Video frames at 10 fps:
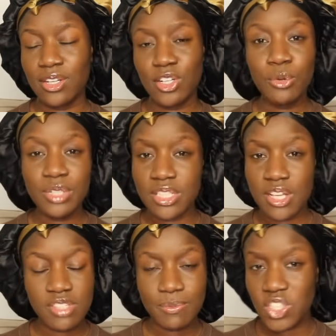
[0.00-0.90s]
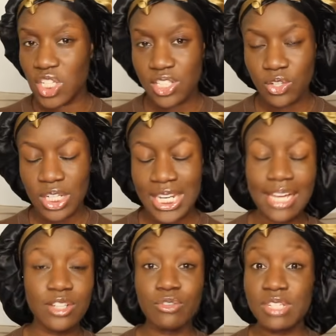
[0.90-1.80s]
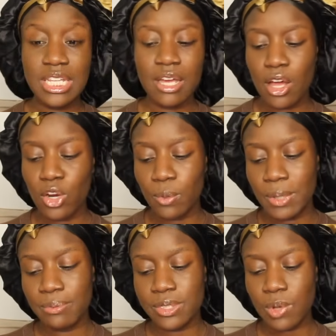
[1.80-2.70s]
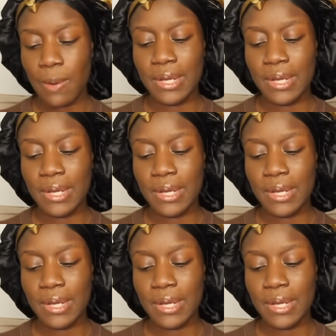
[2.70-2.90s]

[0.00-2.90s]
no one deserves to be cheated on and that can obviously hurt a lot of people as well.